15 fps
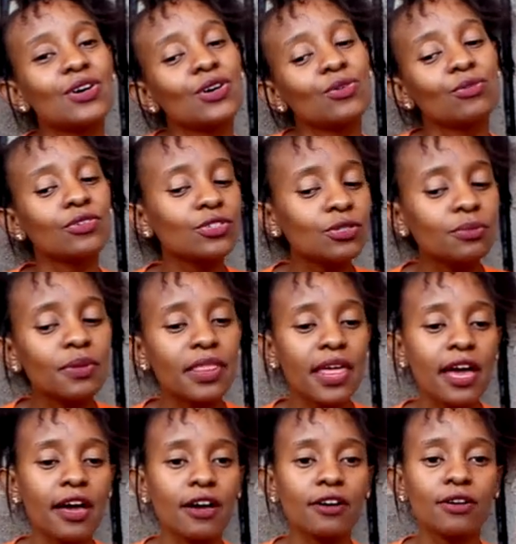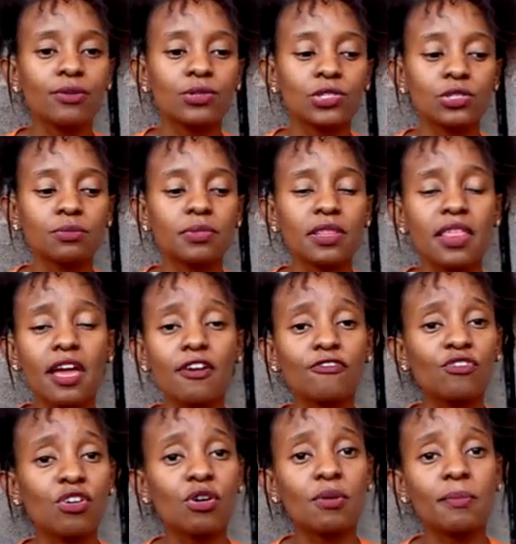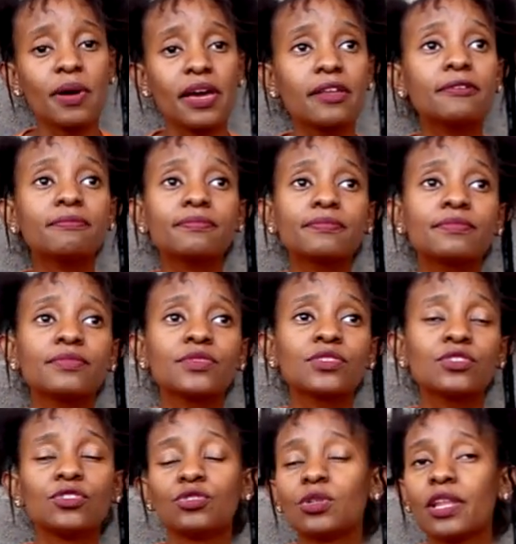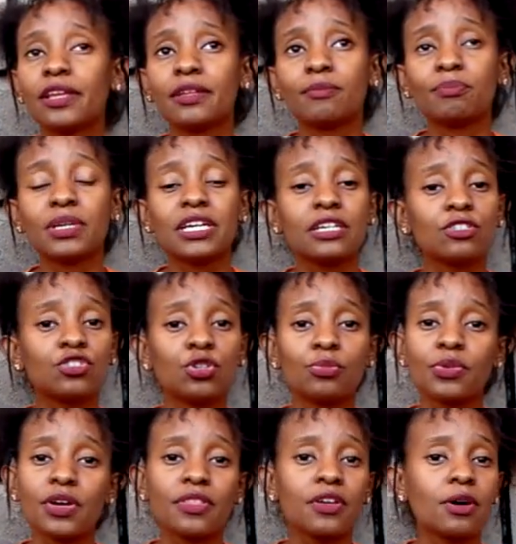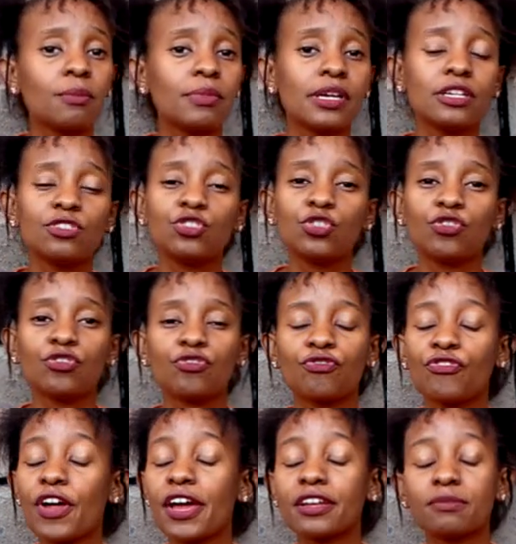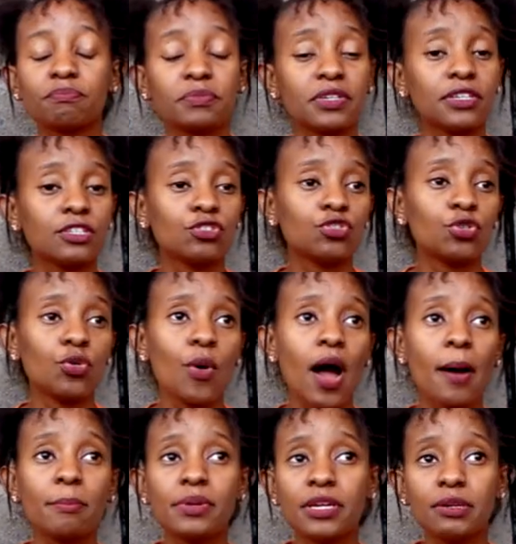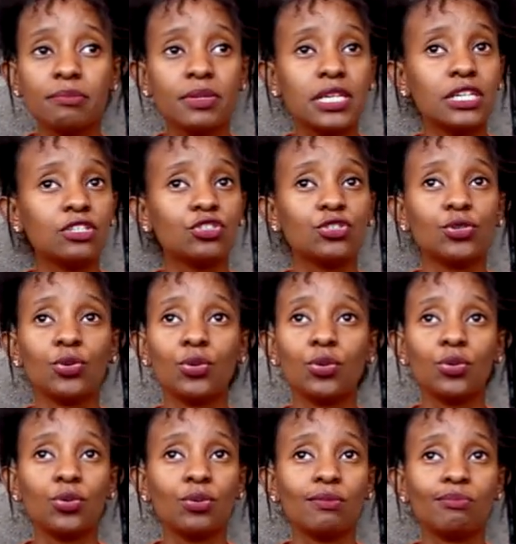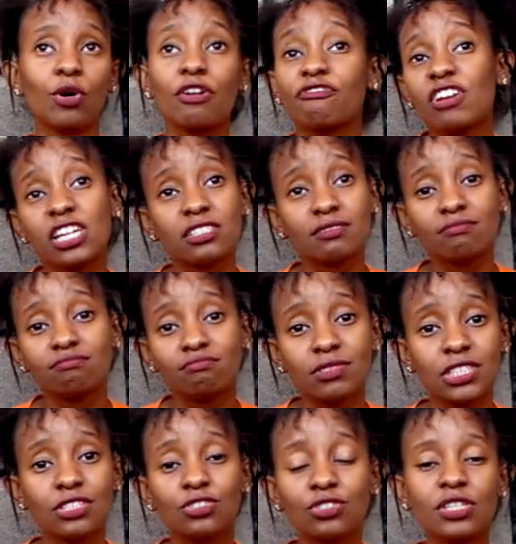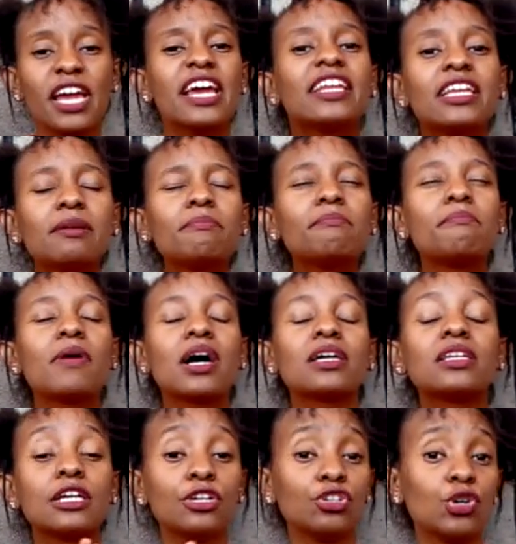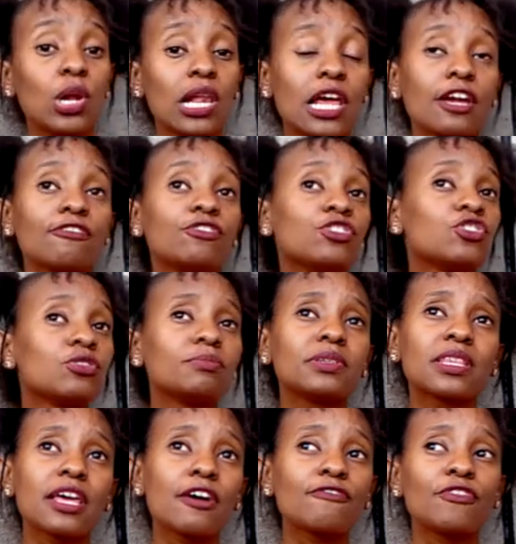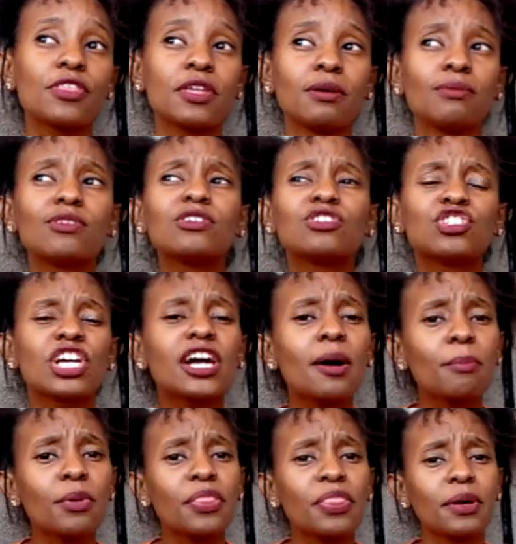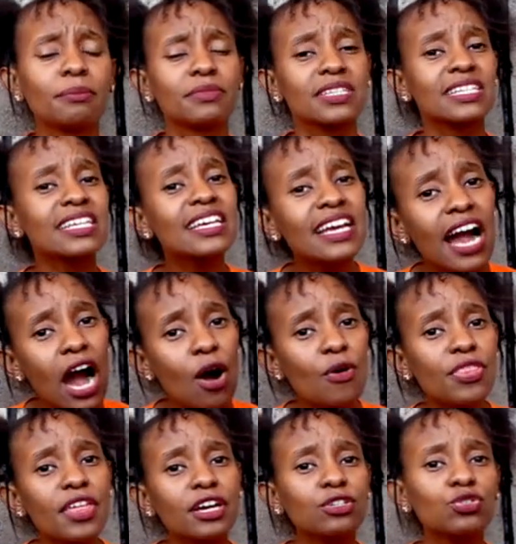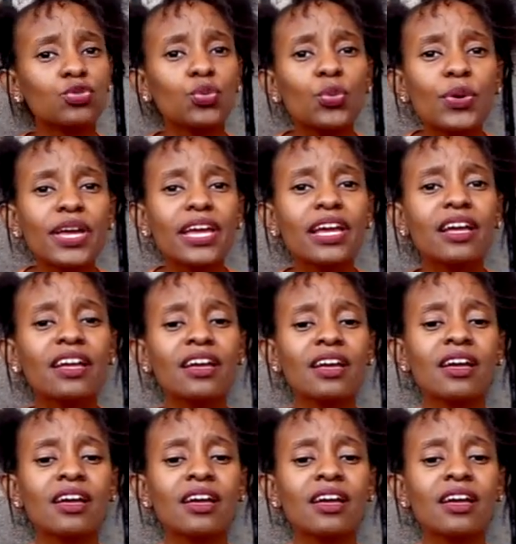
we should be there. We should be there for our men. Be it your brother, be it your friend, be it your hubby, be it your boyfriend, be it any man in your life. You should be there for them. Check up on them, see how they're doing.